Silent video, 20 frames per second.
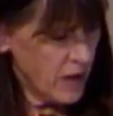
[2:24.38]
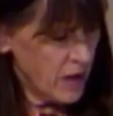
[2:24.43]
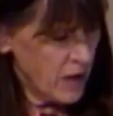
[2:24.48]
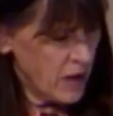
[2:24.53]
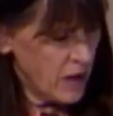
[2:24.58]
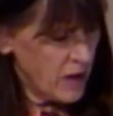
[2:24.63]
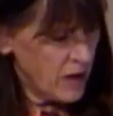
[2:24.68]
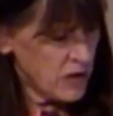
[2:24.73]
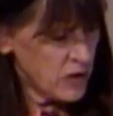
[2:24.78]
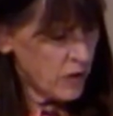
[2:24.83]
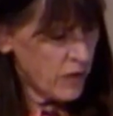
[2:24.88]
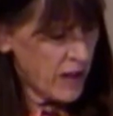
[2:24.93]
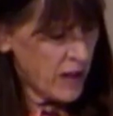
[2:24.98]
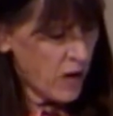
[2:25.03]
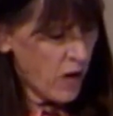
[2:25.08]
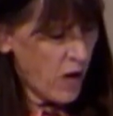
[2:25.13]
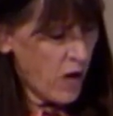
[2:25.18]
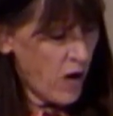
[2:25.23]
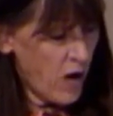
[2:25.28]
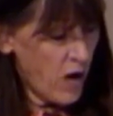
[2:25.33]
so that
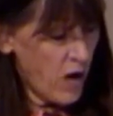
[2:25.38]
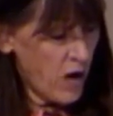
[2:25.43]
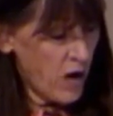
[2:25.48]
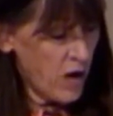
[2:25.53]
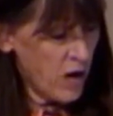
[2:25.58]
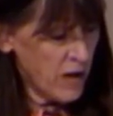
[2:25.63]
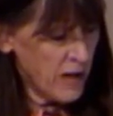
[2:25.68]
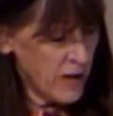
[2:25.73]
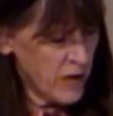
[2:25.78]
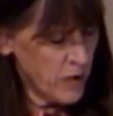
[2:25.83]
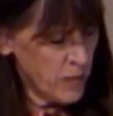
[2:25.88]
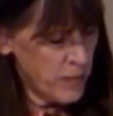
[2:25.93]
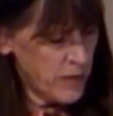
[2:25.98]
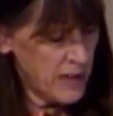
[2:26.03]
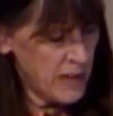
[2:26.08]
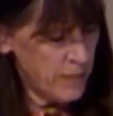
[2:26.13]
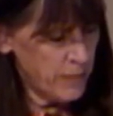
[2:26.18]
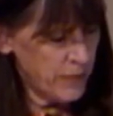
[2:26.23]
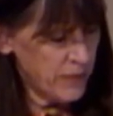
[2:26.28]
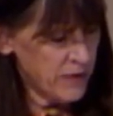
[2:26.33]
all other
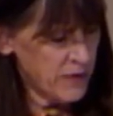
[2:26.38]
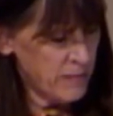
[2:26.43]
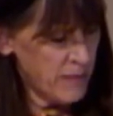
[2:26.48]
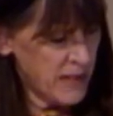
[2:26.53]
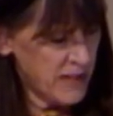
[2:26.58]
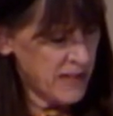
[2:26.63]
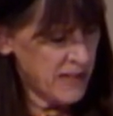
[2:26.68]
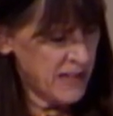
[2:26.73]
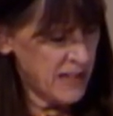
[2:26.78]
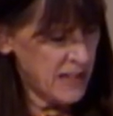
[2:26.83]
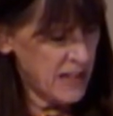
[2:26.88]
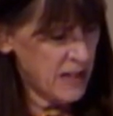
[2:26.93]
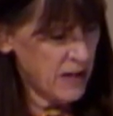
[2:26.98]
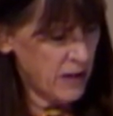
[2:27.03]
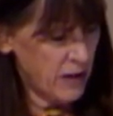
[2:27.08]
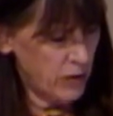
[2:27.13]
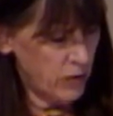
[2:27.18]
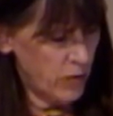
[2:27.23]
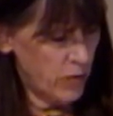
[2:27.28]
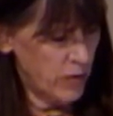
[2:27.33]
peoples may seek
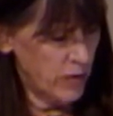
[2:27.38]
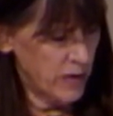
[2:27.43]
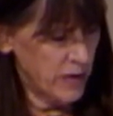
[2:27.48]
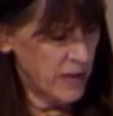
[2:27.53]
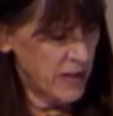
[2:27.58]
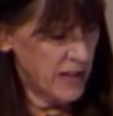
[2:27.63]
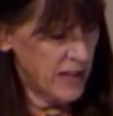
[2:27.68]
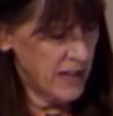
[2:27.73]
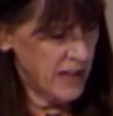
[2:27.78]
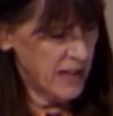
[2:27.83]
the Lord